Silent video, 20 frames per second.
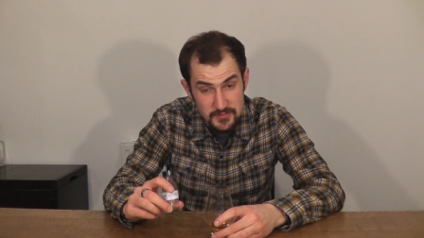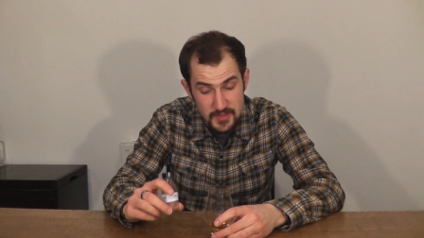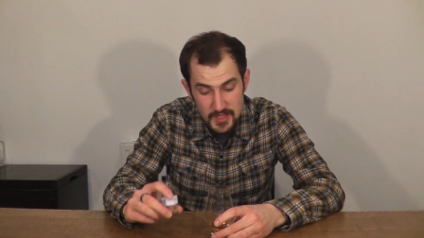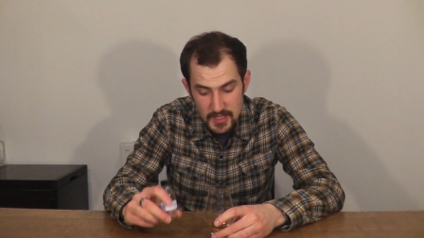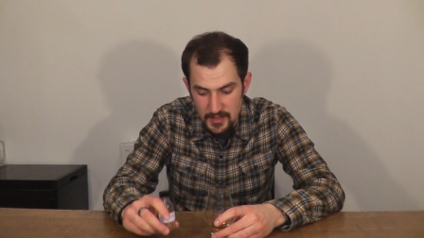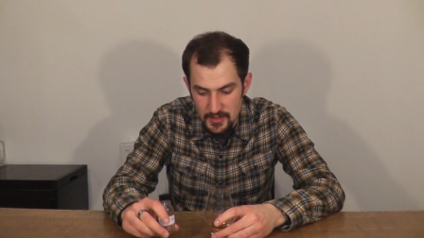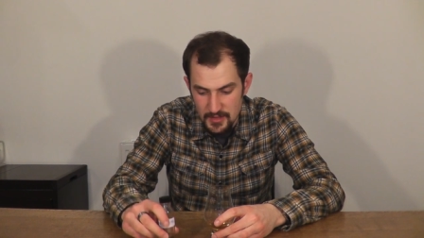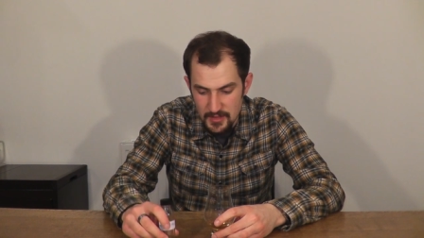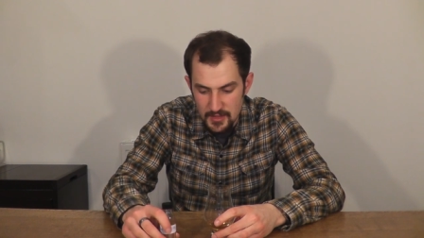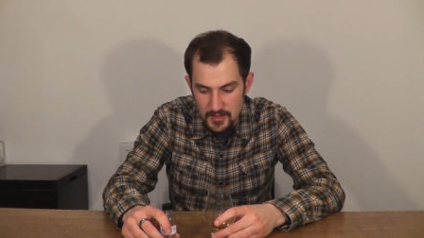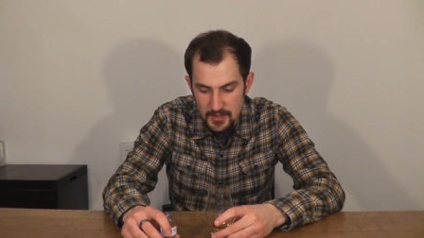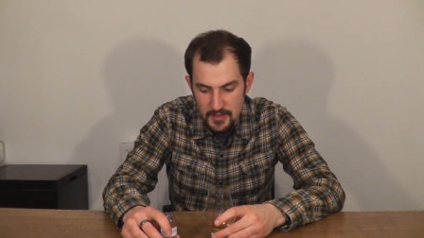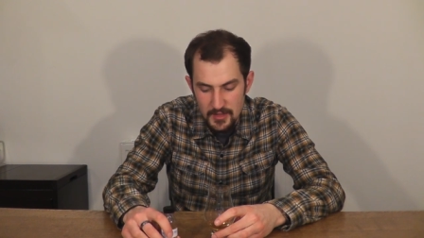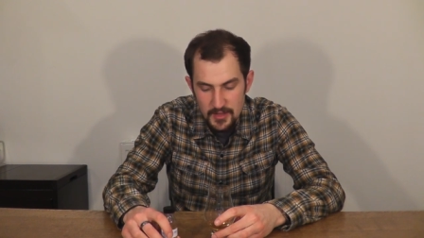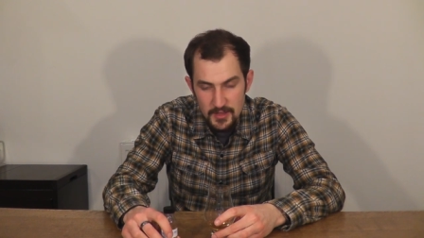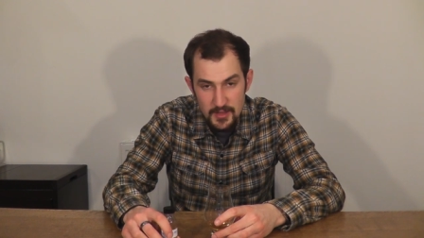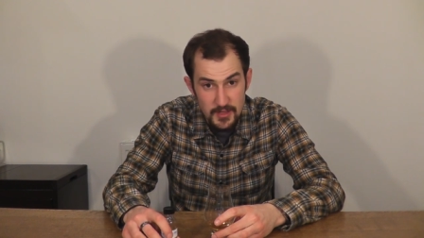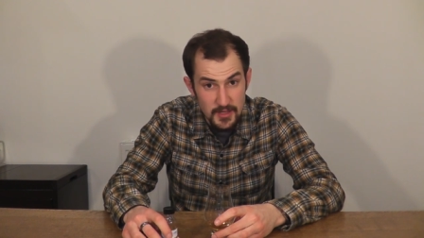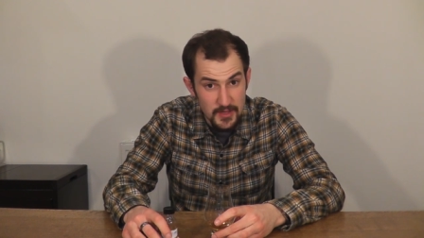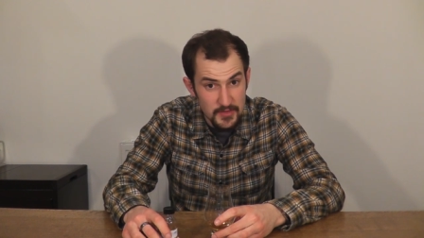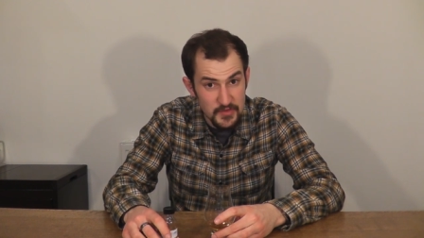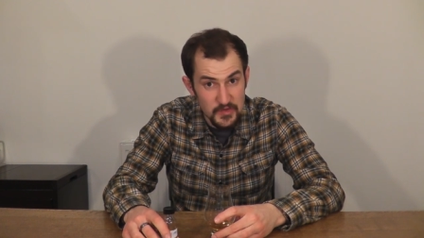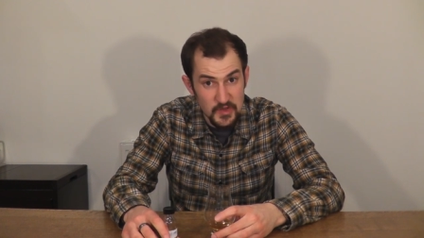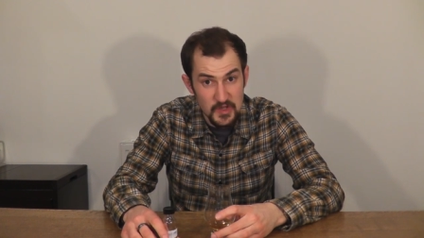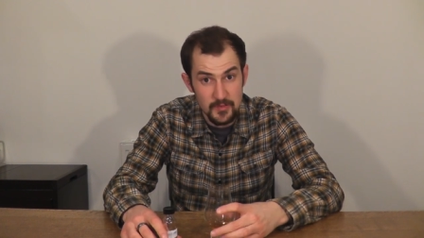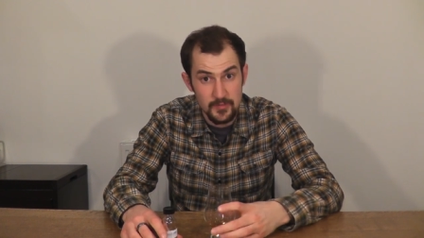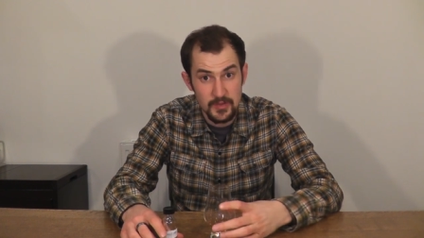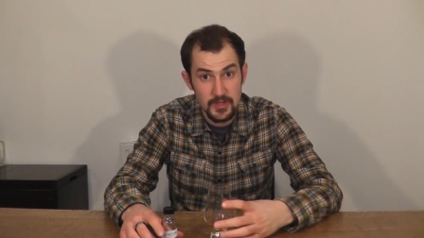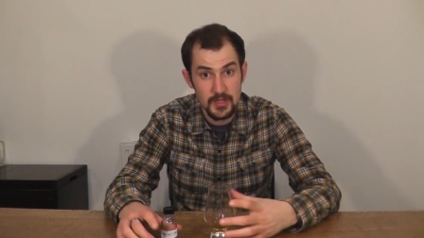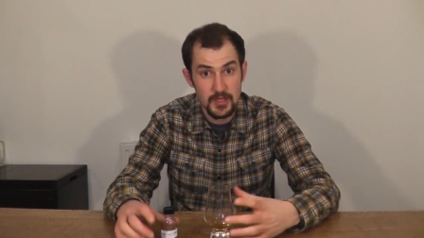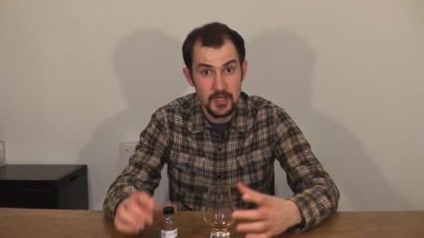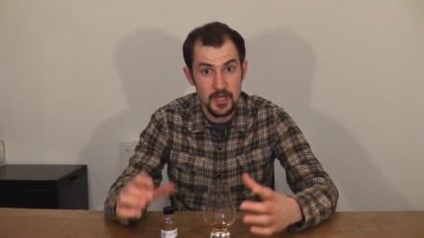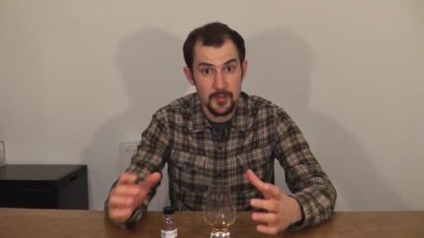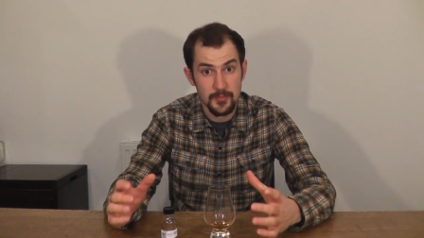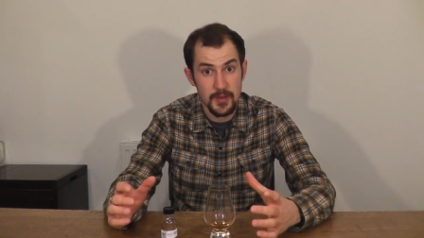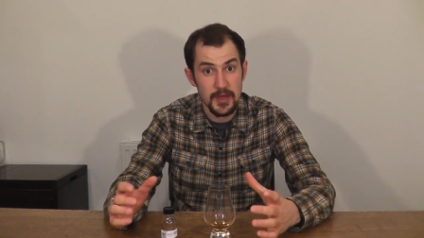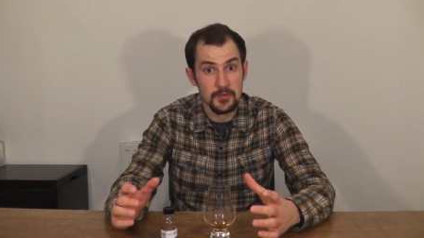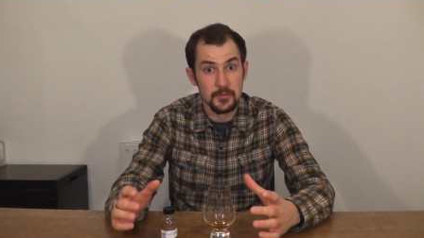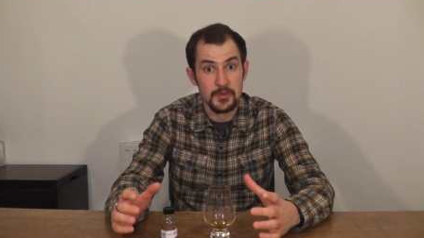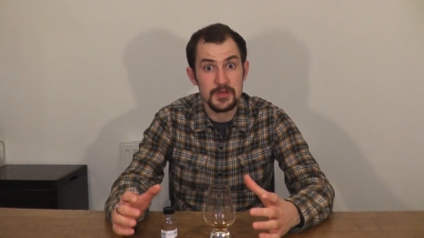mean it's going to be a
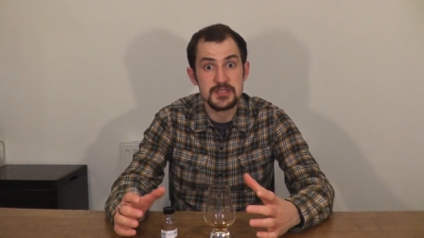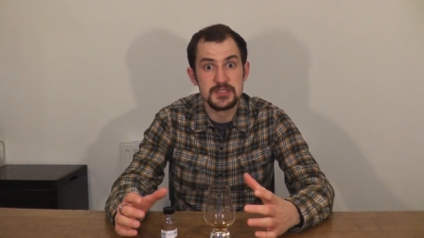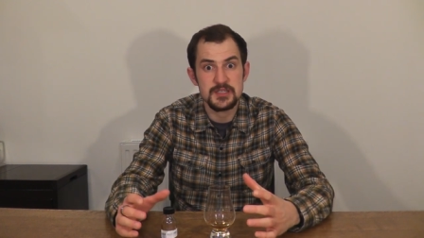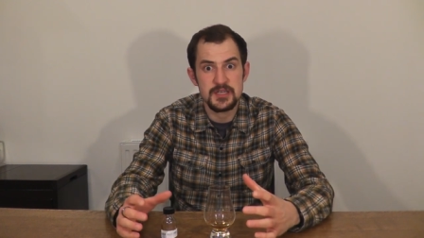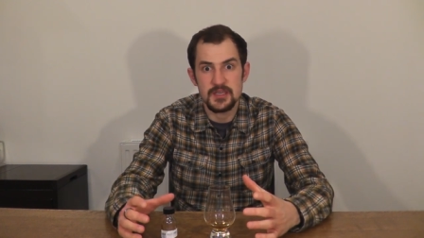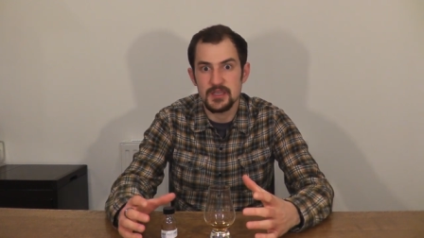bad whiskey.